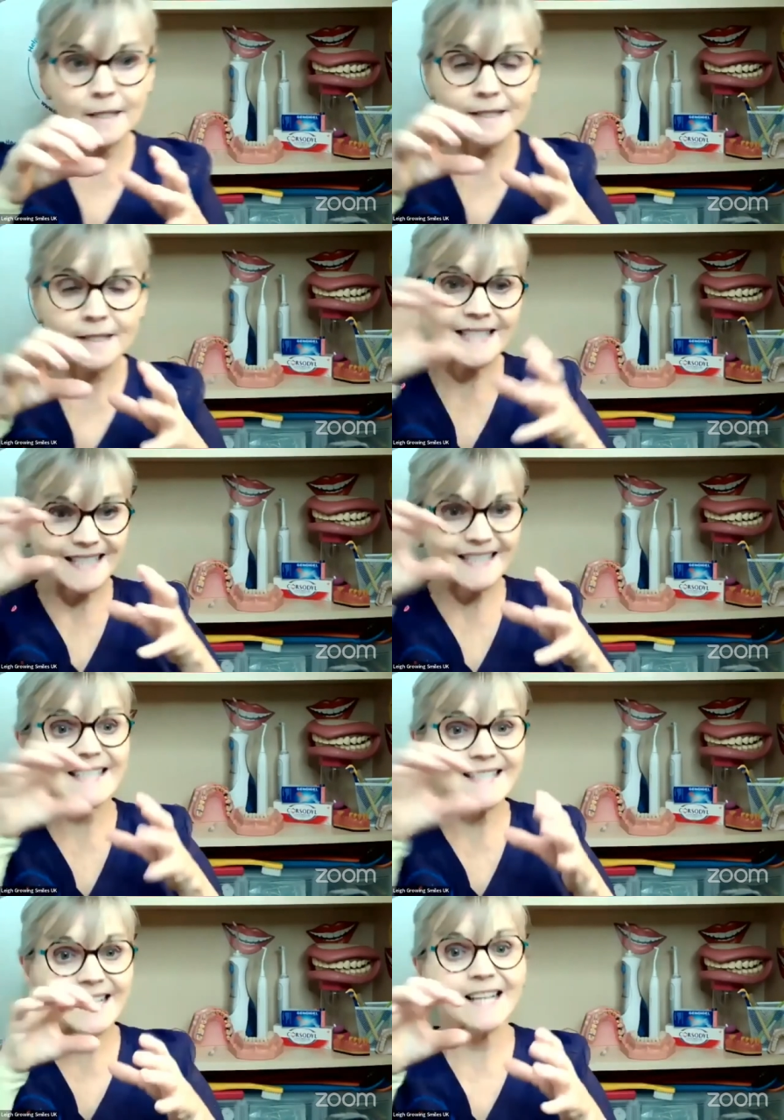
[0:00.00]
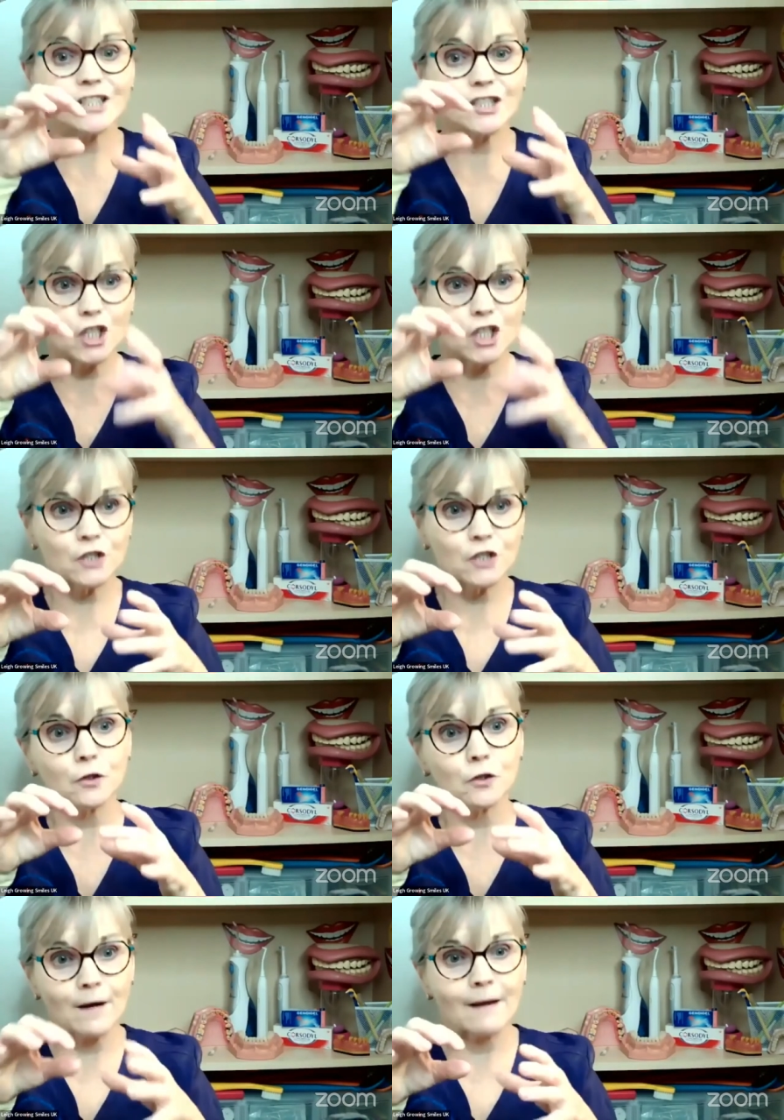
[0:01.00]
to clean that
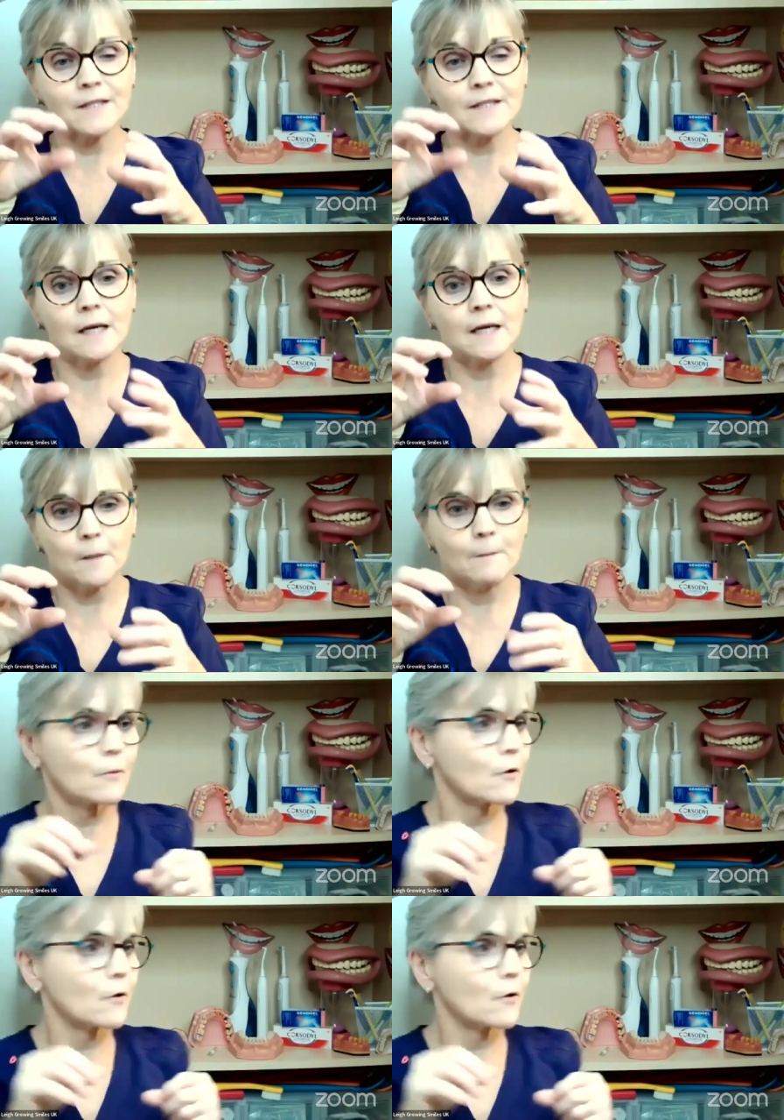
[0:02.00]
gingival crevice that comes